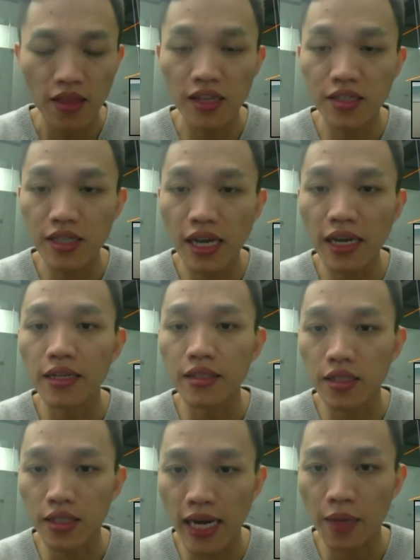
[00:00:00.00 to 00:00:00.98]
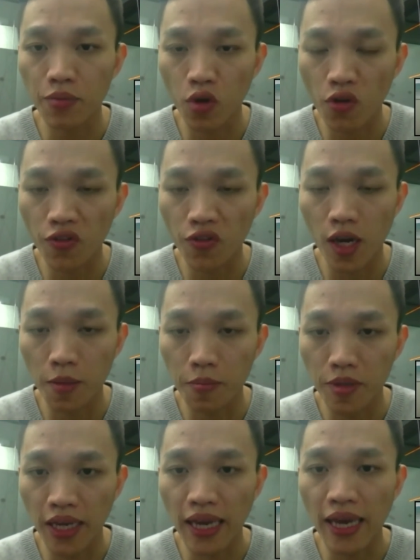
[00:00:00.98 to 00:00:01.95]
The second type of
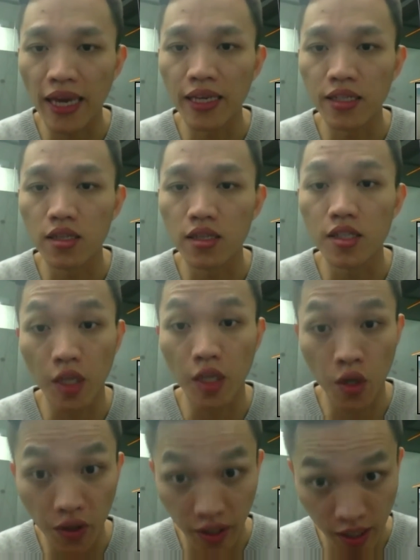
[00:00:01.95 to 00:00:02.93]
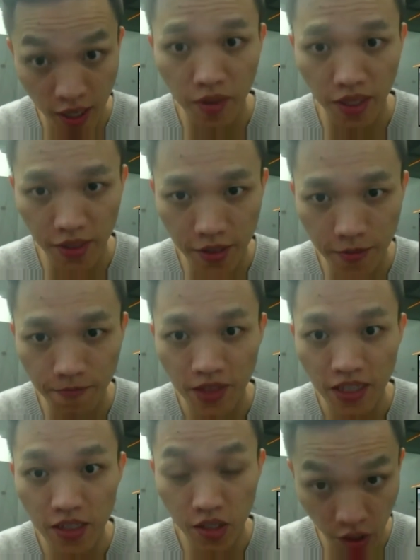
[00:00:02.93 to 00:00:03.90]
company is the security companies
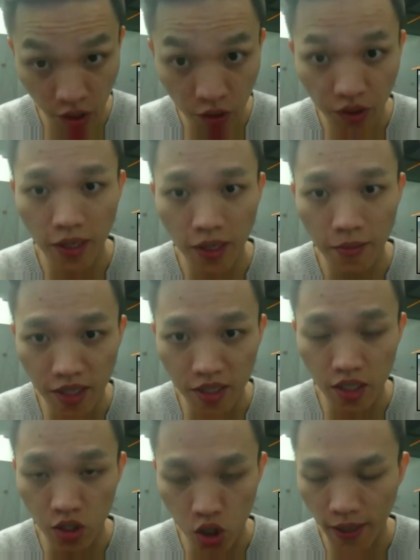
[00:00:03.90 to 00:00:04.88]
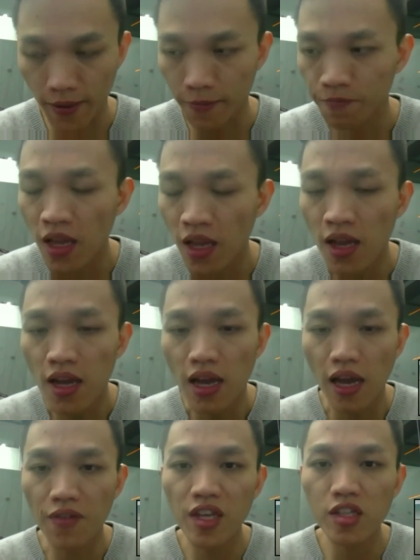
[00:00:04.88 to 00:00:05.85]
in China.
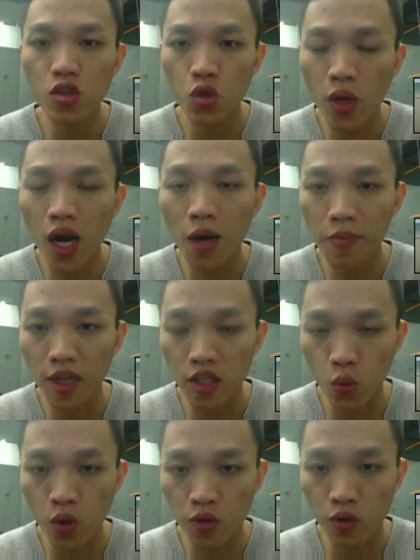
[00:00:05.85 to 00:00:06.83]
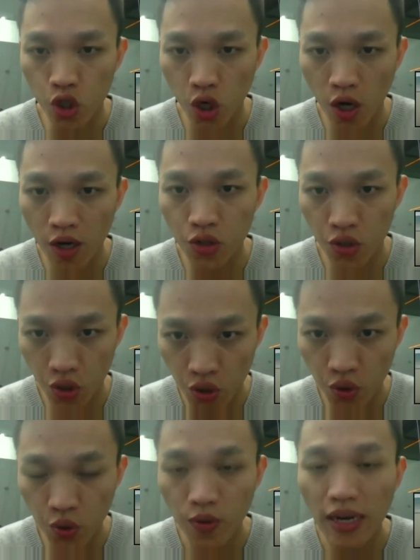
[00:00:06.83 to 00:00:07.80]
And these two companies will charge
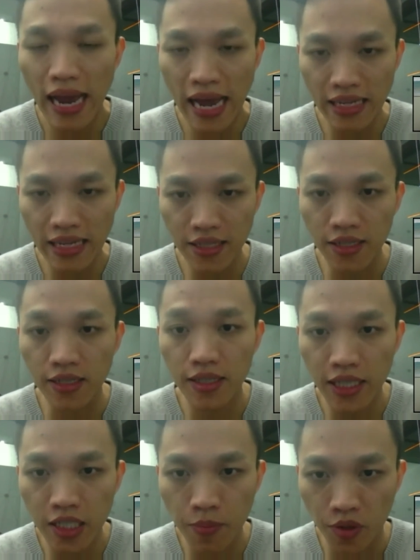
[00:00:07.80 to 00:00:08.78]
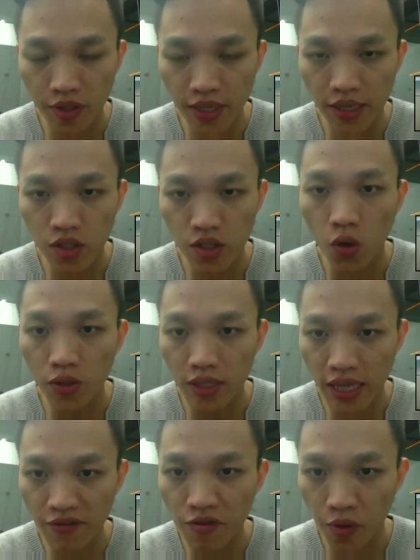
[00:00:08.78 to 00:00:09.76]
you at a 6% or
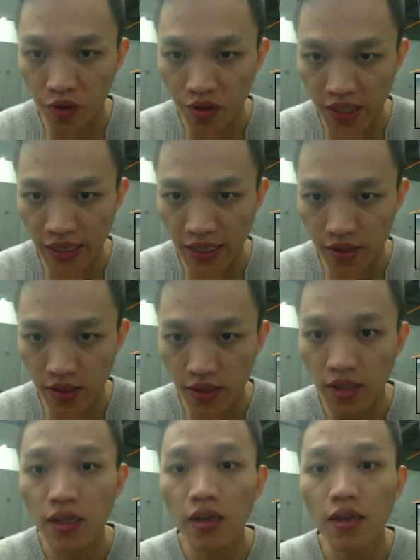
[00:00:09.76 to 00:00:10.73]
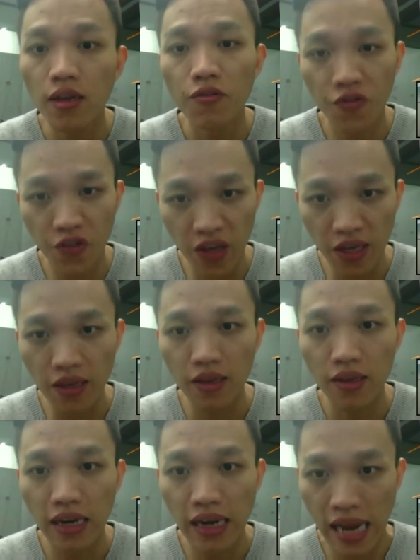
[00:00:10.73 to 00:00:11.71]
7% fee
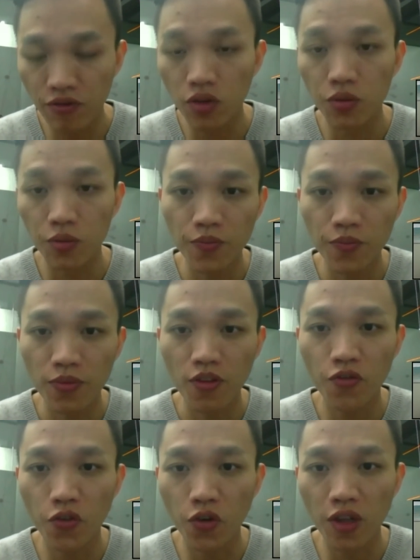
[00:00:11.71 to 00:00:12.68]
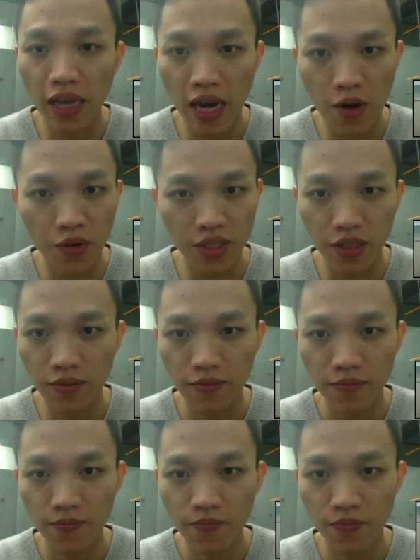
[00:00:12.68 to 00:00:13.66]
level. Of your
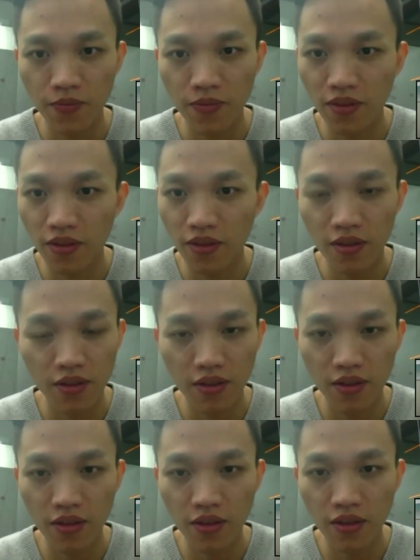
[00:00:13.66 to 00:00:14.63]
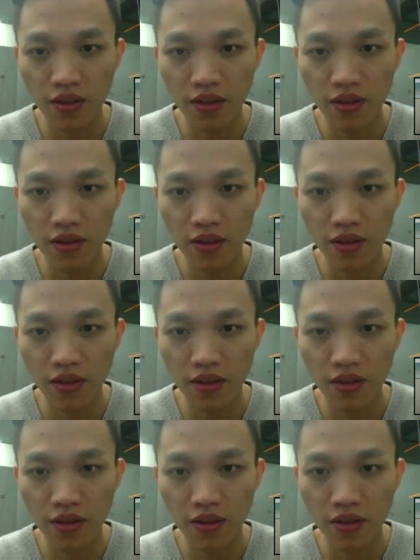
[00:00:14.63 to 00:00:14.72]
whole profits of.